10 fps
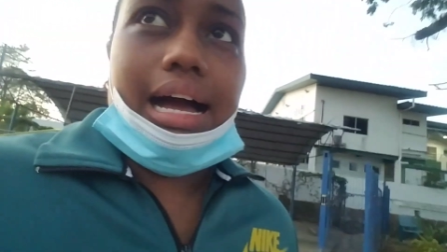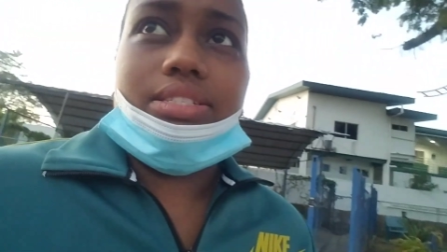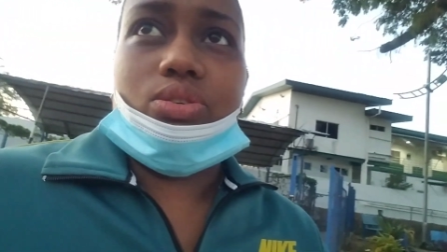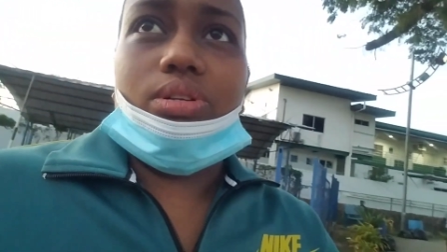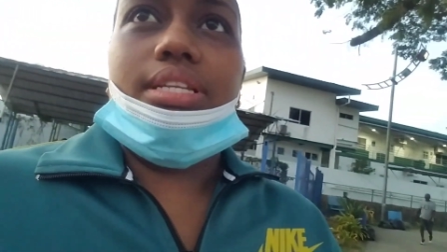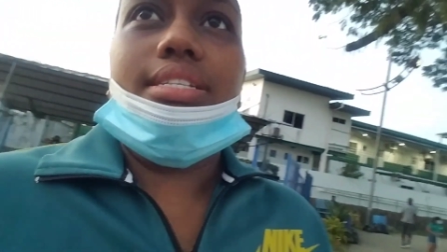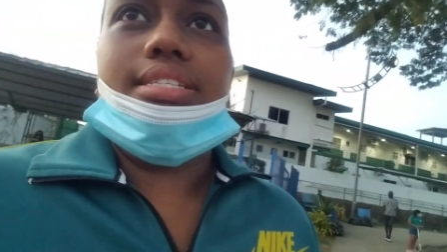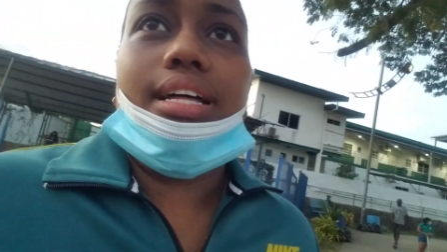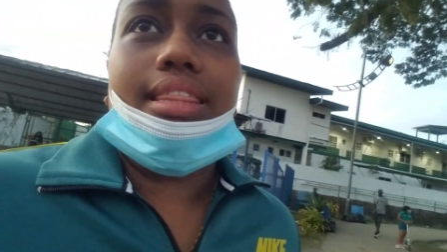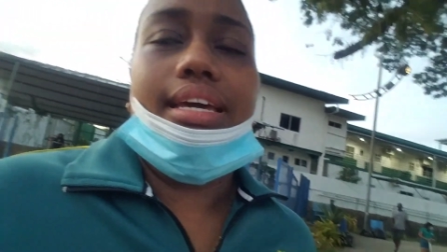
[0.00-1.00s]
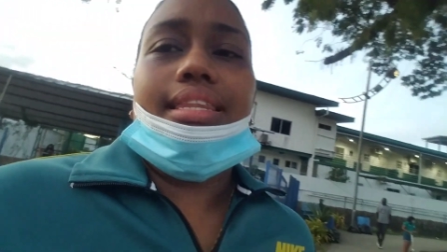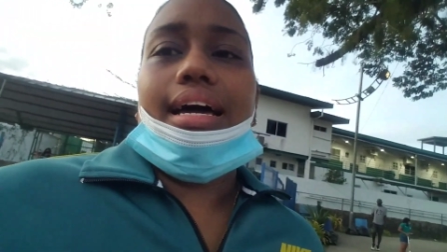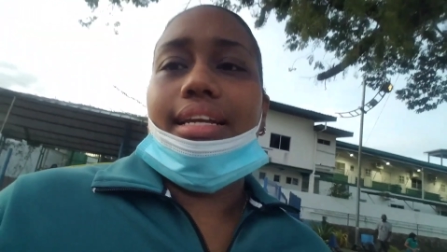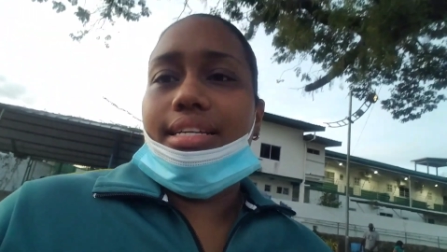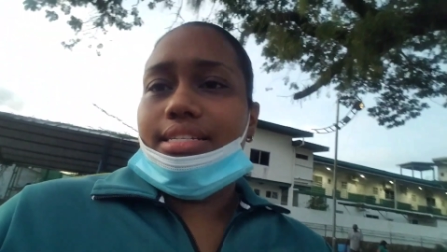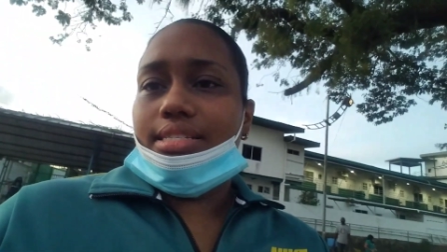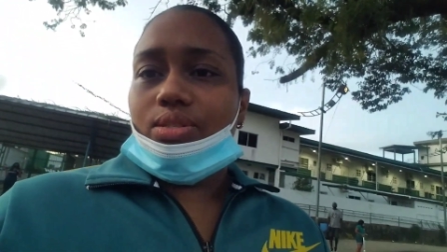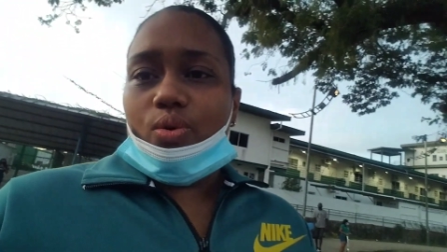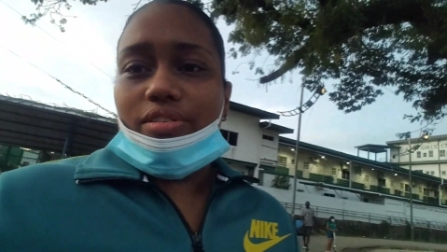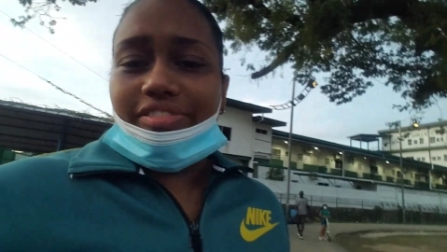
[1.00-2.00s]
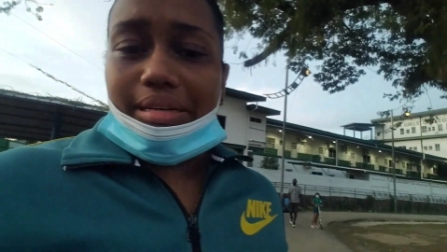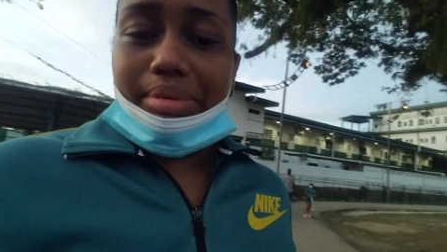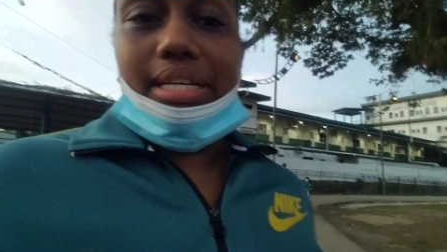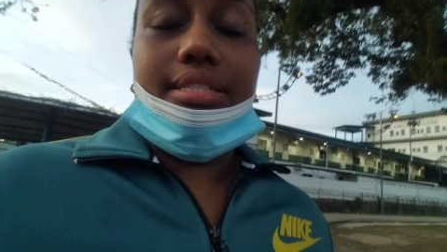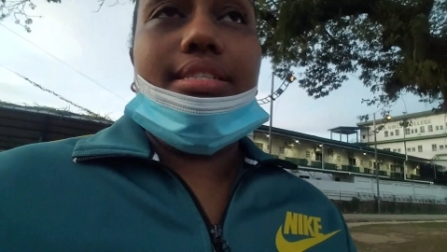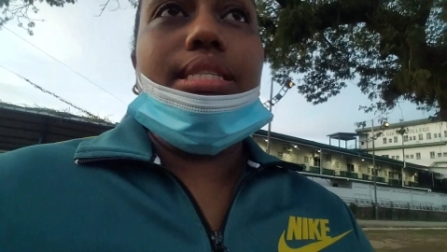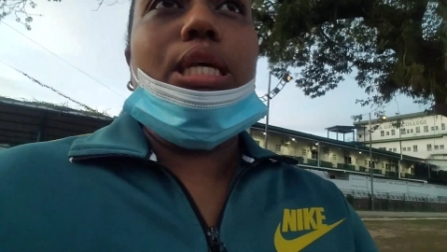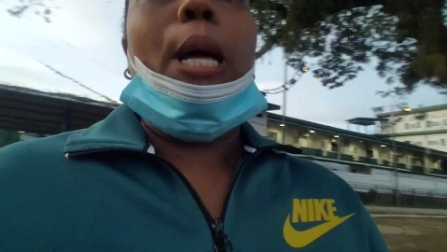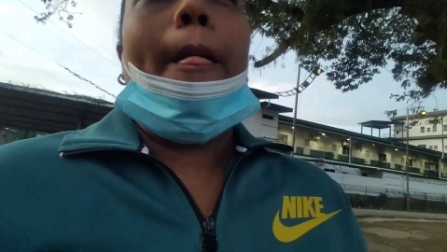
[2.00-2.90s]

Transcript: at all. There's nothing that is off limits.